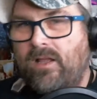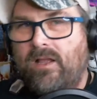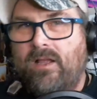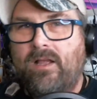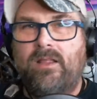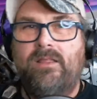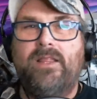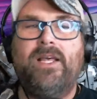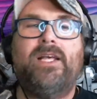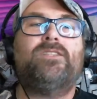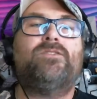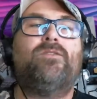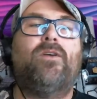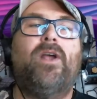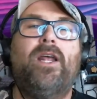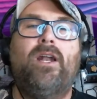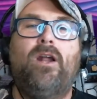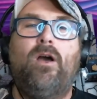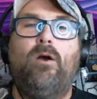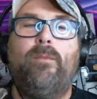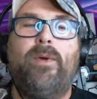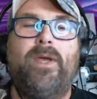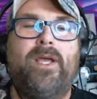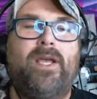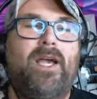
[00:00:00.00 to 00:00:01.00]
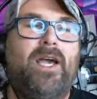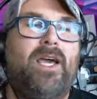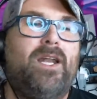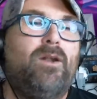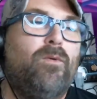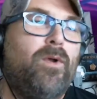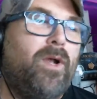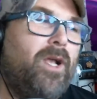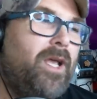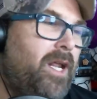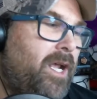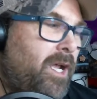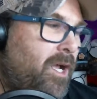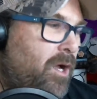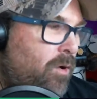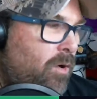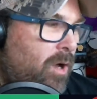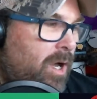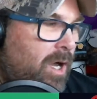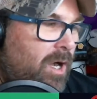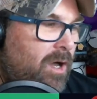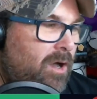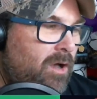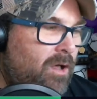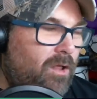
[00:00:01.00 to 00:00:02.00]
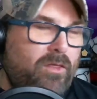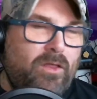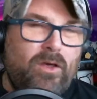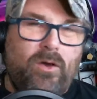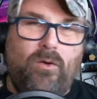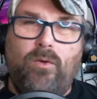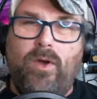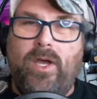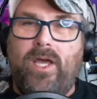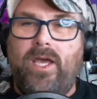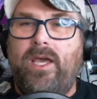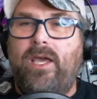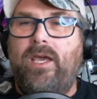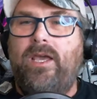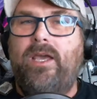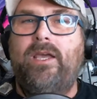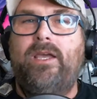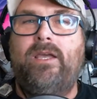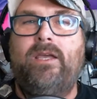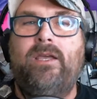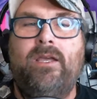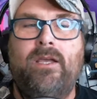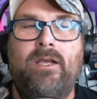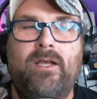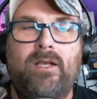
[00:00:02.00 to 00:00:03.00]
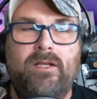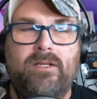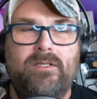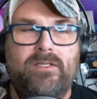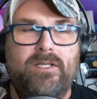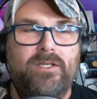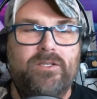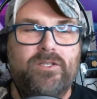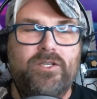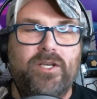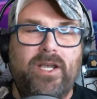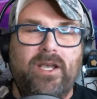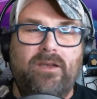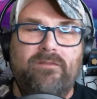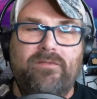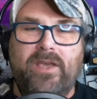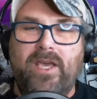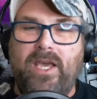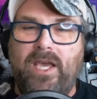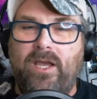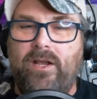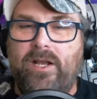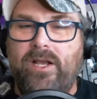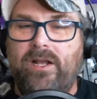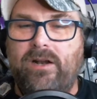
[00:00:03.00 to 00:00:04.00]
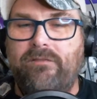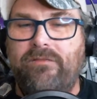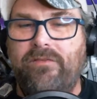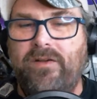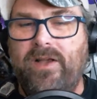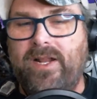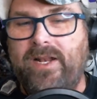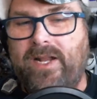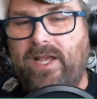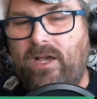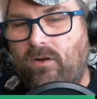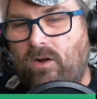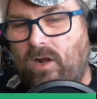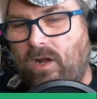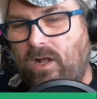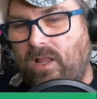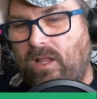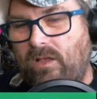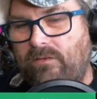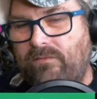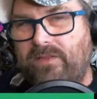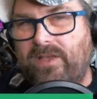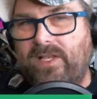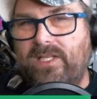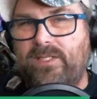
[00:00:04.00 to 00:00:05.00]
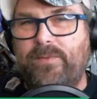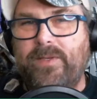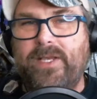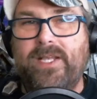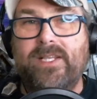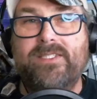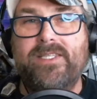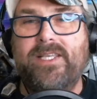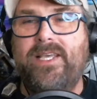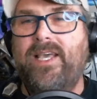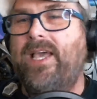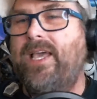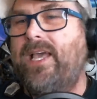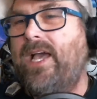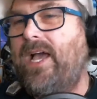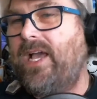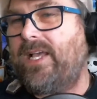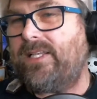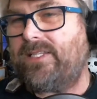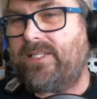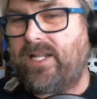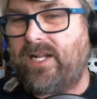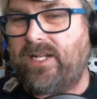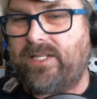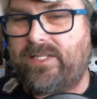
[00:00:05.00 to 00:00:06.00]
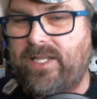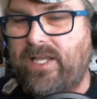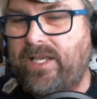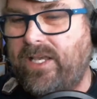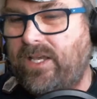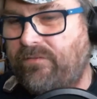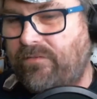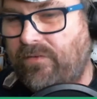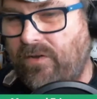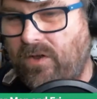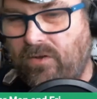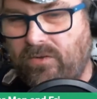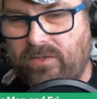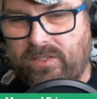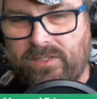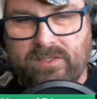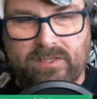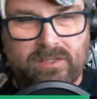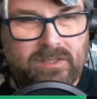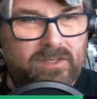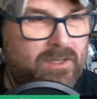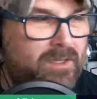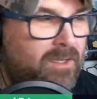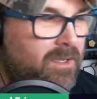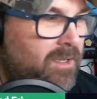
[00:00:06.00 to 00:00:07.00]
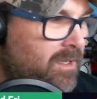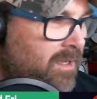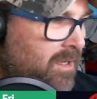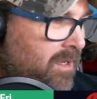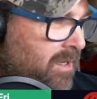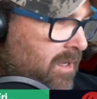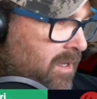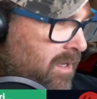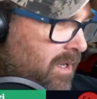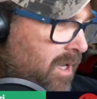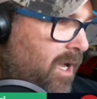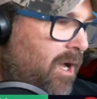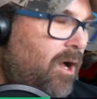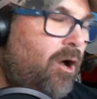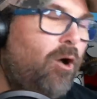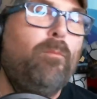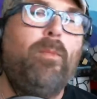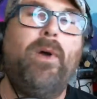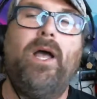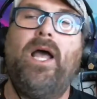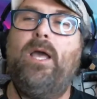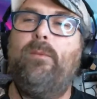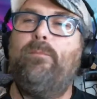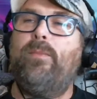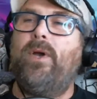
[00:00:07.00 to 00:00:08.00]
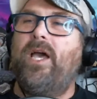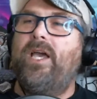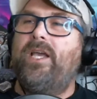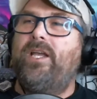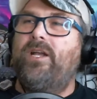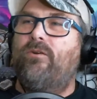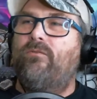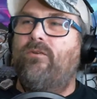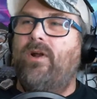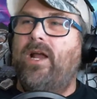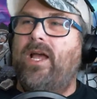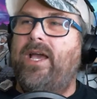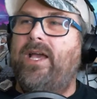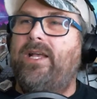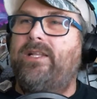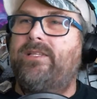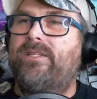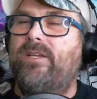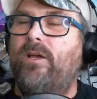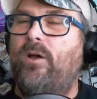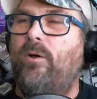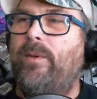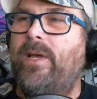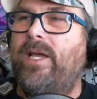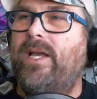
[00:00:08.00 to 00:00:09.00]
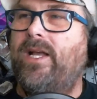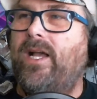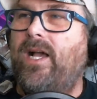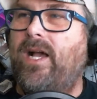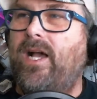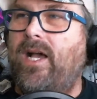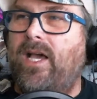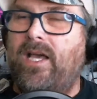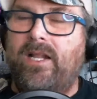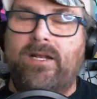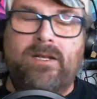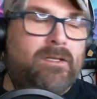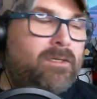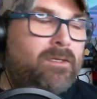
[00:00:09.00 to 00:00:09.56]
That's right. Oh my God, we're going to go all the way to JFK. You're going to find out all of this because the AI is going to tell you, folks. Oh, bye your rights. Oh my God.